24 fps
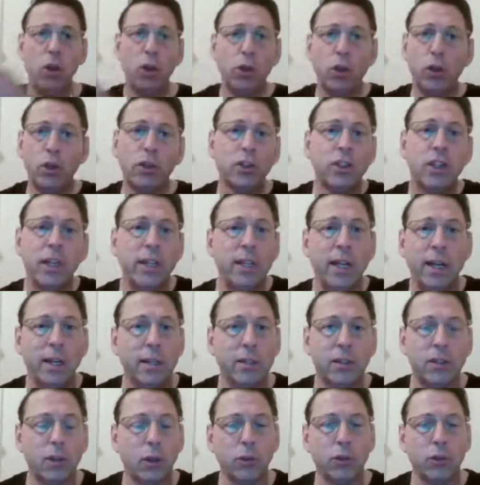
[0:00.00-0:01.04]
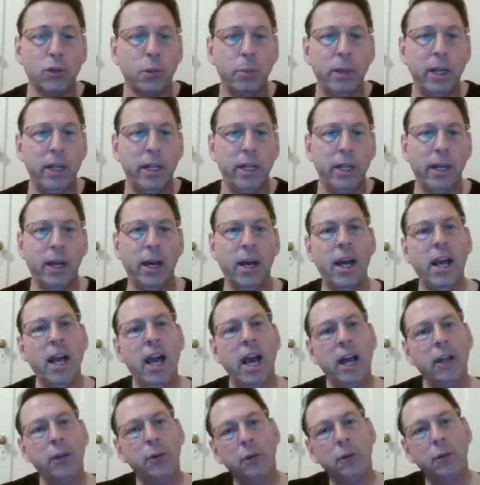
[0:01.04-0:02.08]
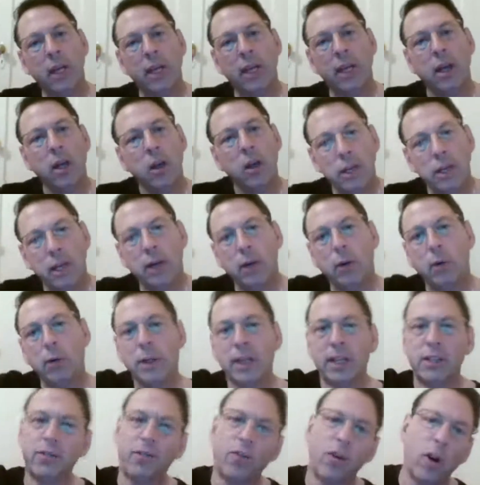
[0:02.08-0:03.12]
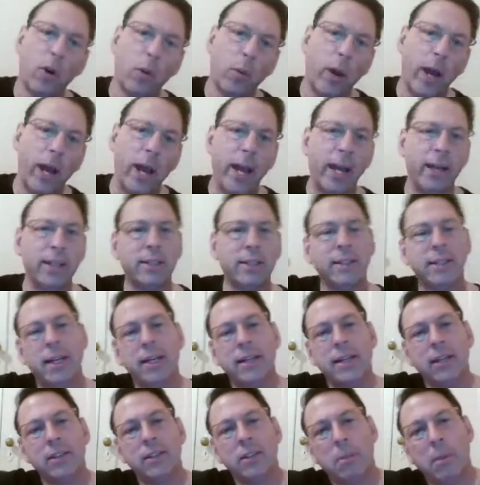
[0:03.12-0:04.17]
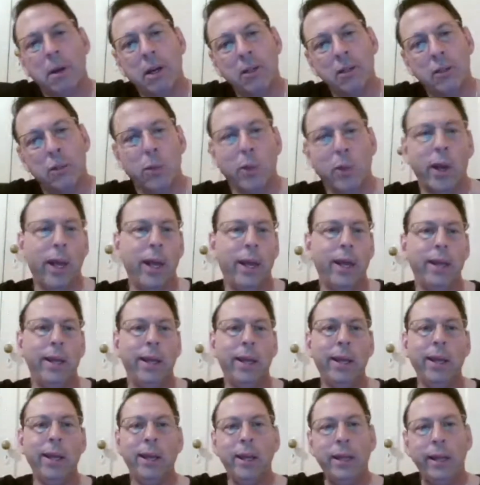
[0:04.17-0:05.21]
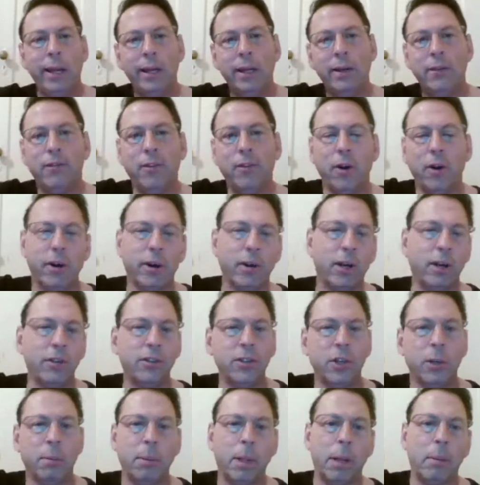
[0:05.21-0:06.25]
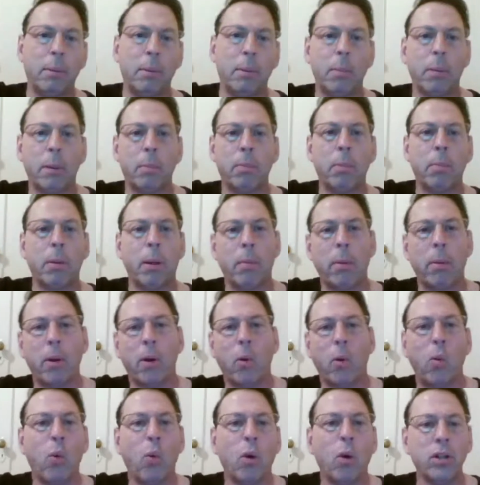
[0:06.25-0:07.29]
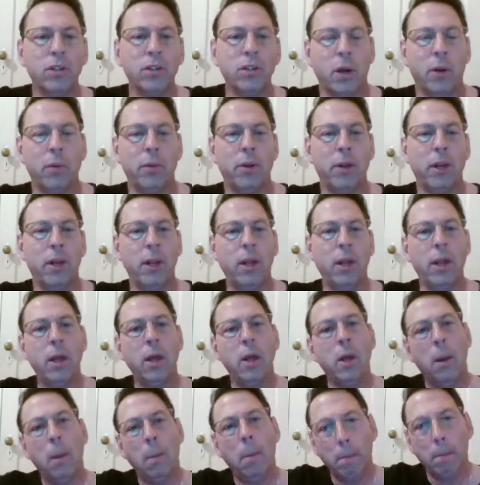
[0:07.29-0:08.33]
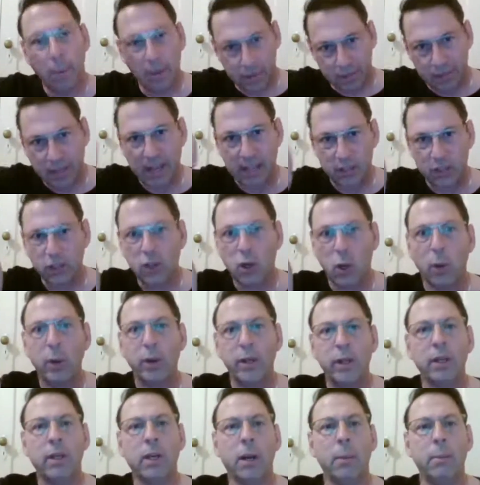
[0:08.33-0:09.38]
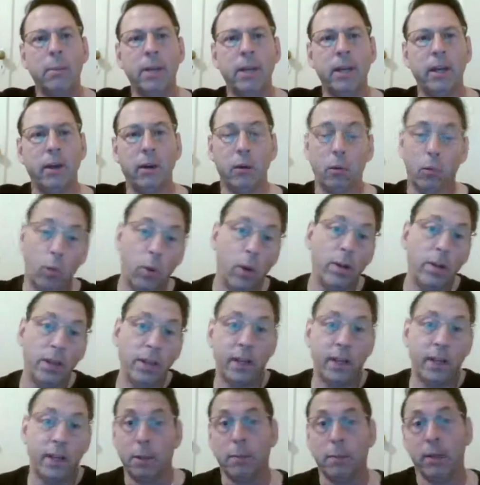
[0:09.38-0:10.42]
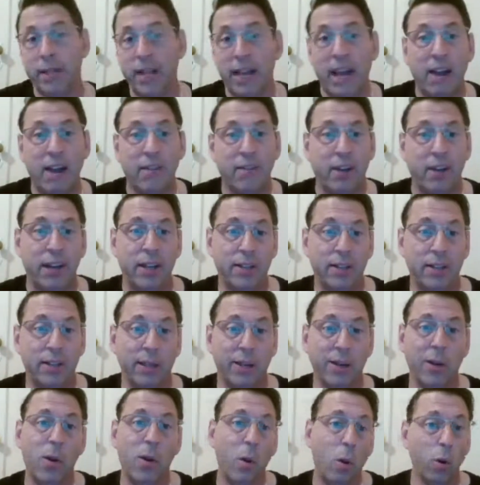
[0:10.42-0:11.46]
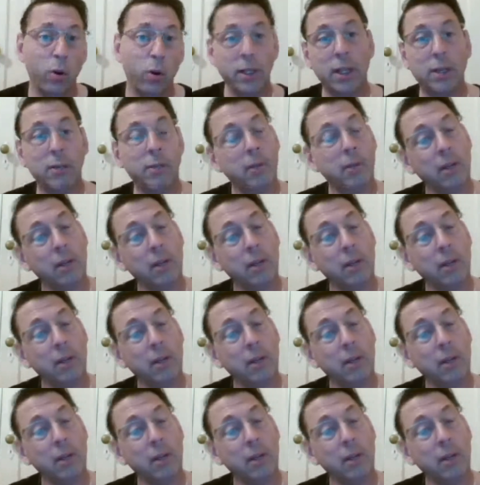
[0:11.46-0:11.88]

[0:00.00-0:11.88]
you're seeing that on social media and you think, yeah, well, that's far away. It's 10,000 miles away in a foreign country, blah, blah, blah, blah, blah, blah, war zone. But that's going to come here. One, they're going to bring the Afghans here. Or they're going